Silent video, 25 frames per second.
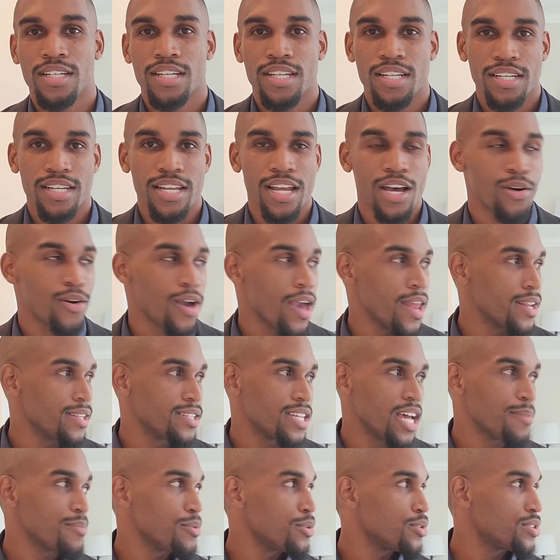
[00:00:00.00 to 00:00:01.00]
Now,
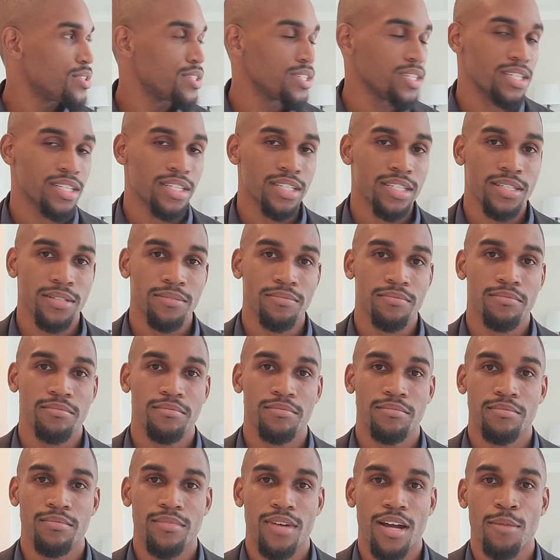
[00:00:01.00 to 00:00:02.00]
anytime you see
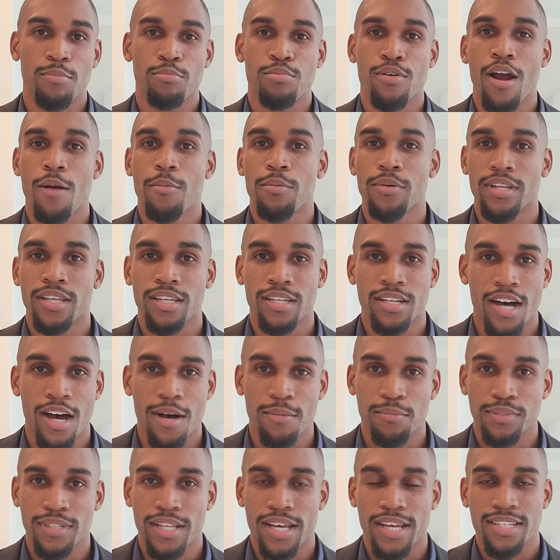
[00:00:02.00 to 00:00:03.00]
a property
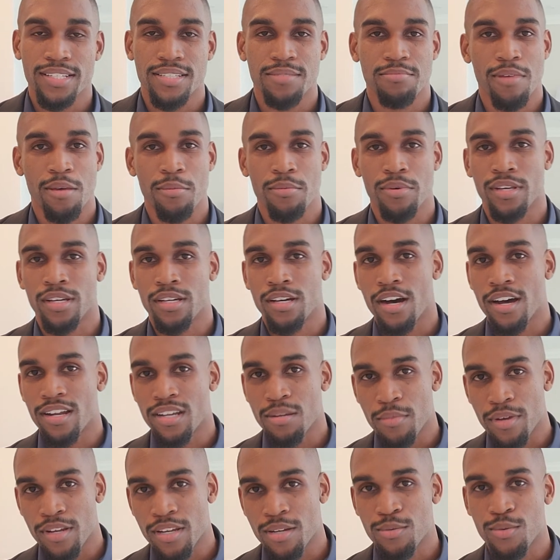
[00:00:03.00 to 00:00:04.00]
complex, maybe a
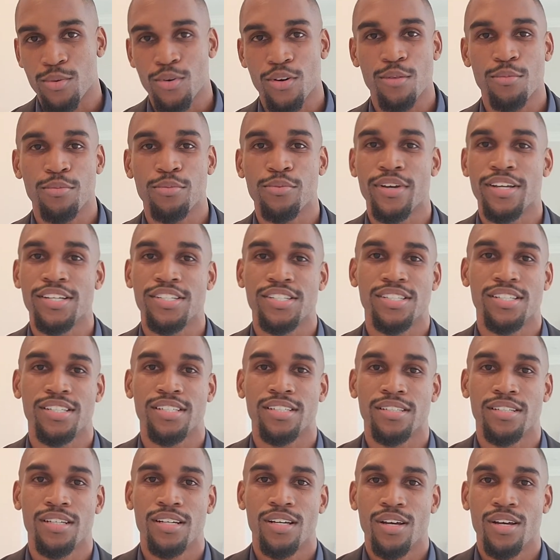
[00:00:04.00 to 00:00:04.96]
condominium corporation,